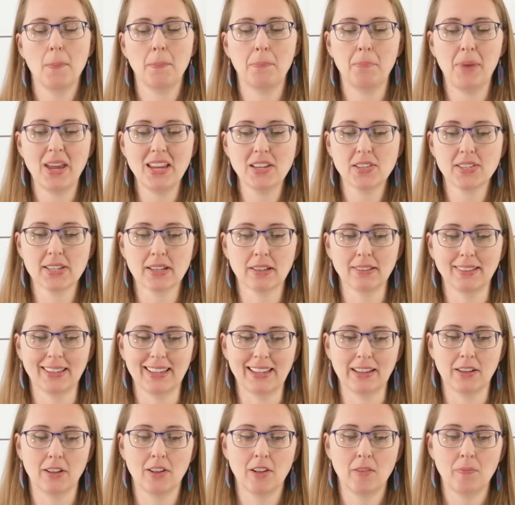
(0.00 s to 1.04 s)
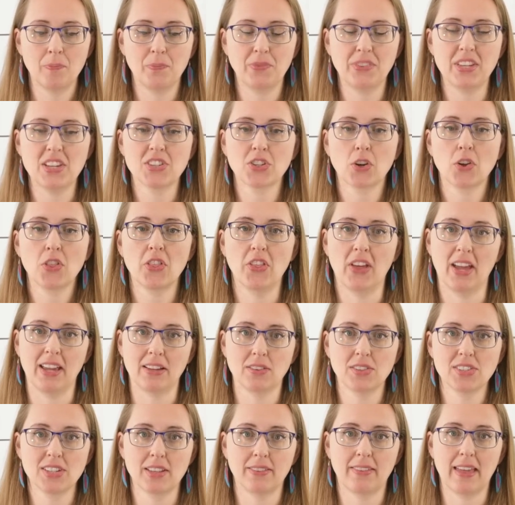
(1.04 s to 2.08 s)
Basically, these are
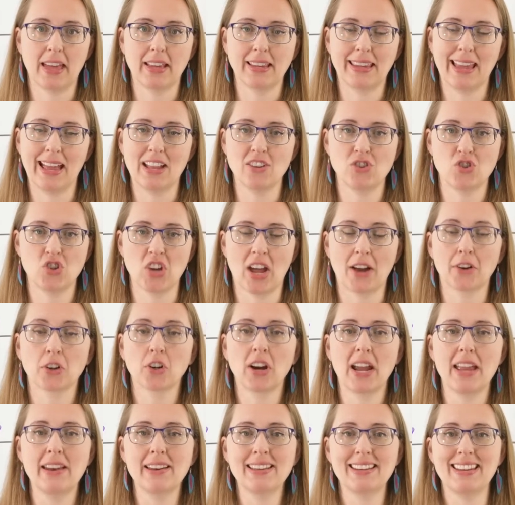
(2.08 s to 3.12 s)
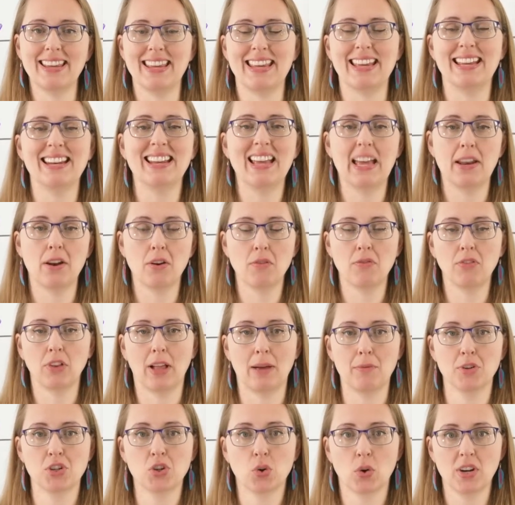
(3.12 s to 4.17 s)
things that get generated in an
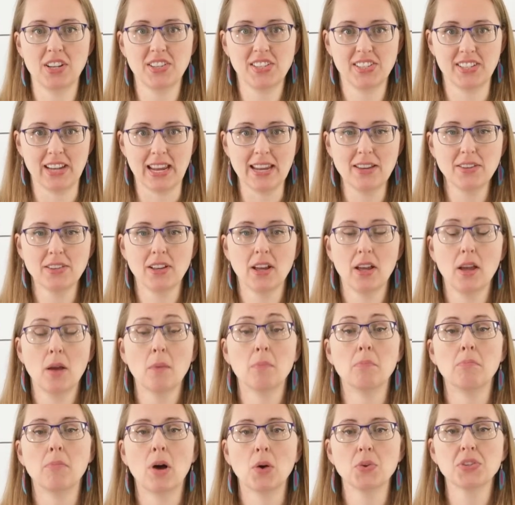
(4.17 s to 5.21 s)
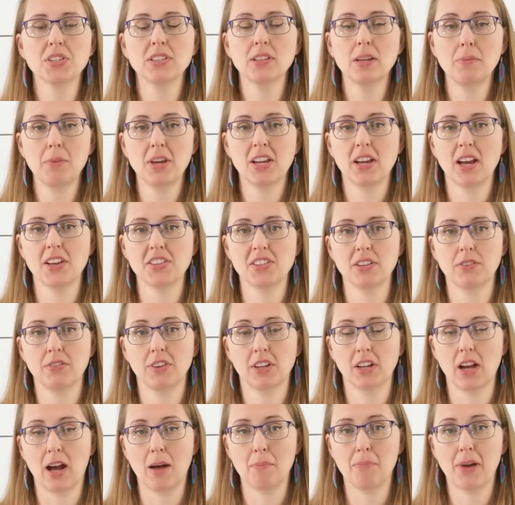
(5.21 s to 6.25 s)
inflammatory state, mostly because of a
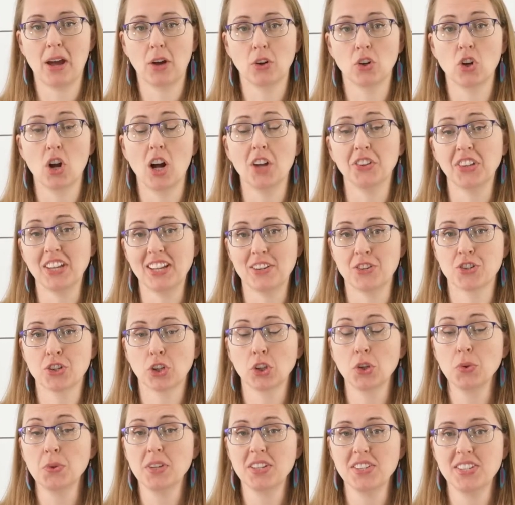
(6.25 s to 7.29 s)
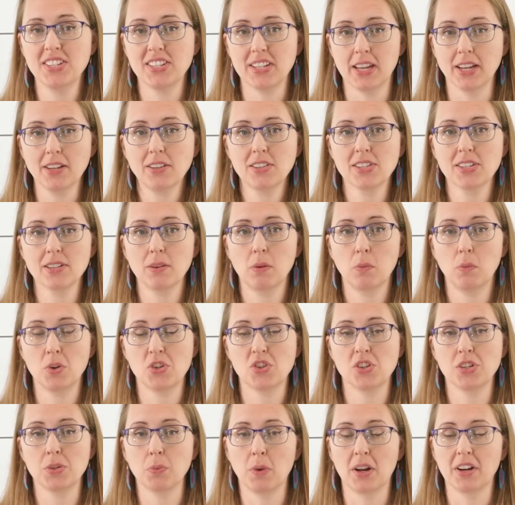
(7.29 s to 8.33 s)
compound called interleukin 6, which
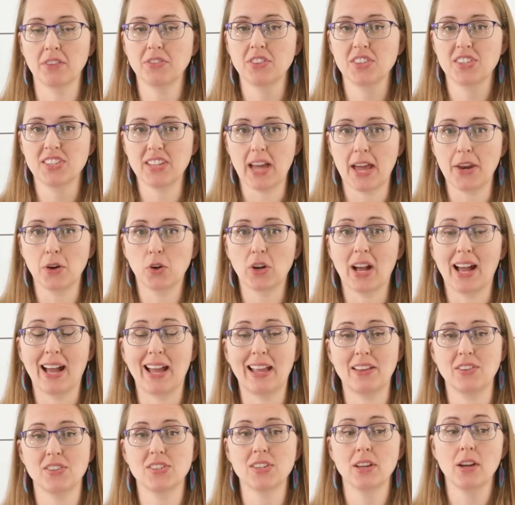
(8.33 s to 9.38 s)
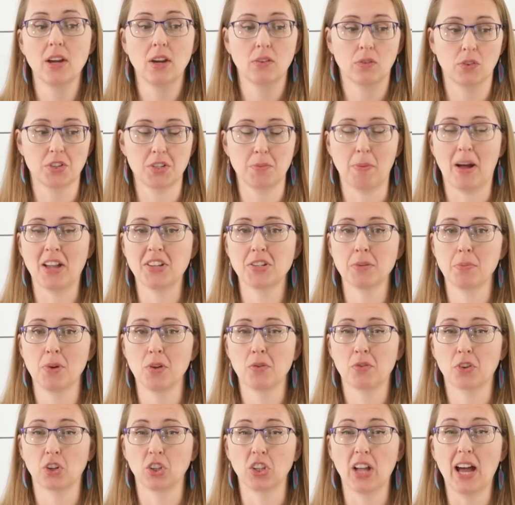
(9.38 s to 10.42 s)
is one of the cytokines responsible
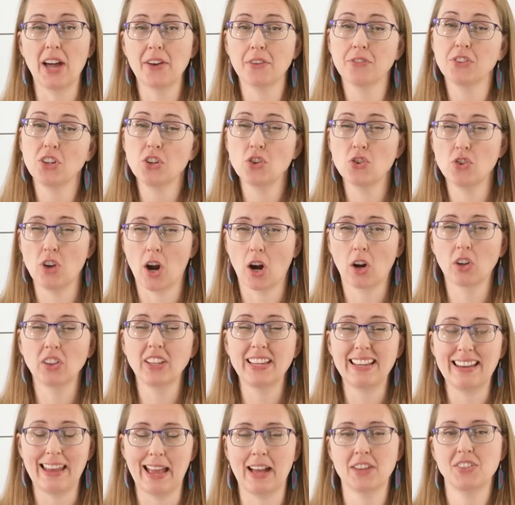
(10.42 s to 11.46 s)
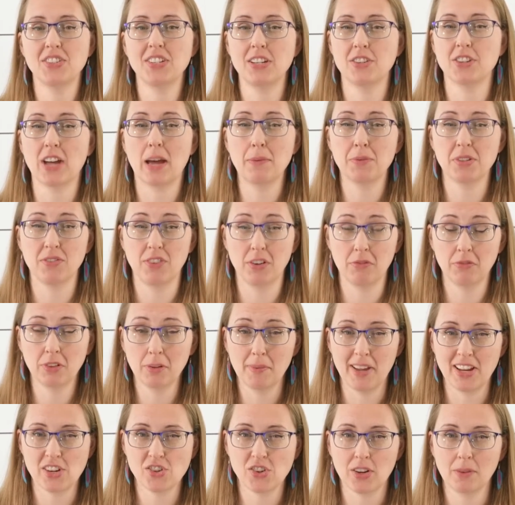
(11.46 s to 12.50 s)
for a lot of the gnarly, nasty types of
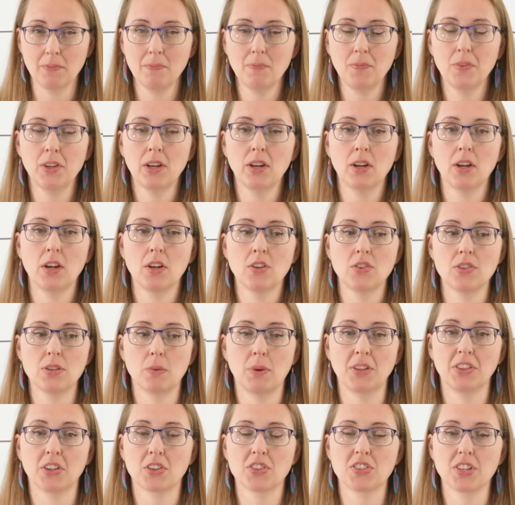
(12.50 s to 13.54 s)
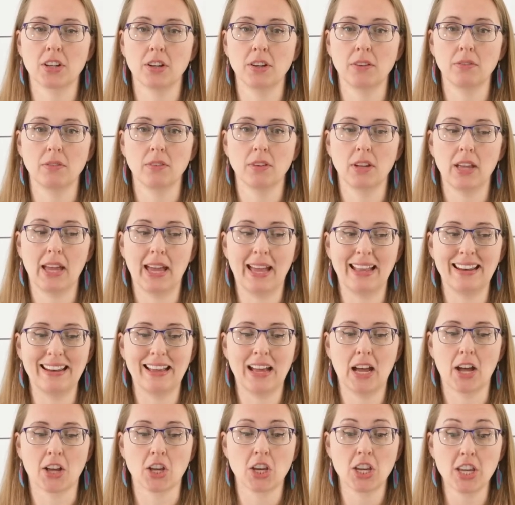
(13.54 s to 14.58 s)
inflammation. So when there's a, an
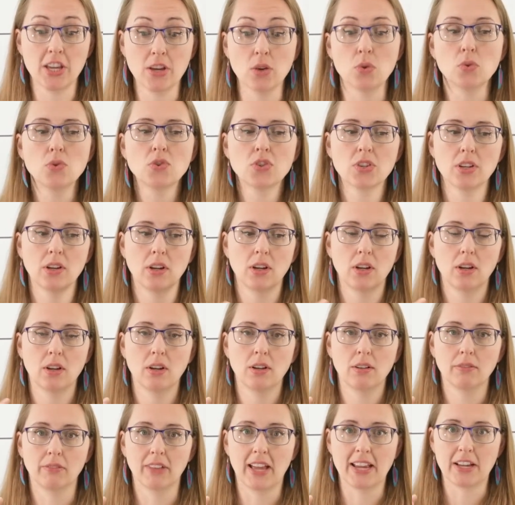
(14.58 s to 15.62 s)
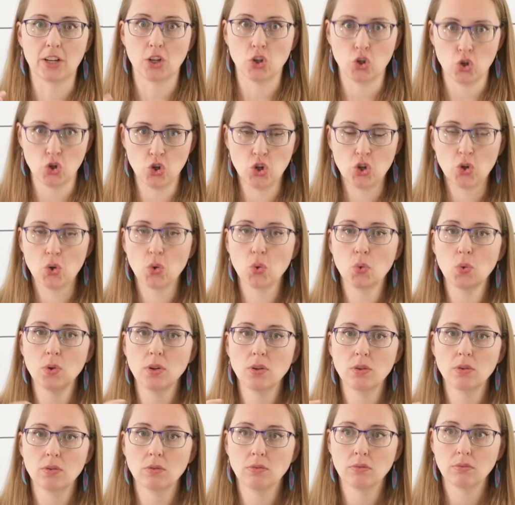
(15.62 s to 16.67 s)
acute, like new
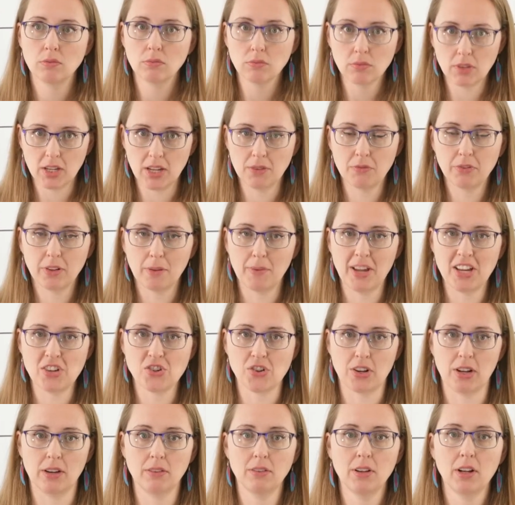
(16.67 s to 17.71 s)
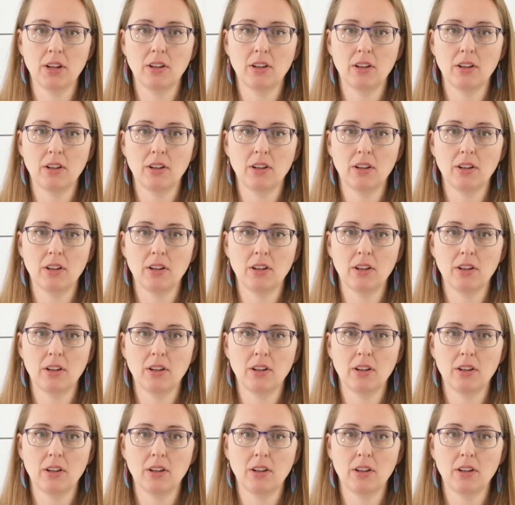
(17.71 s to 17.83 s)
inflammation,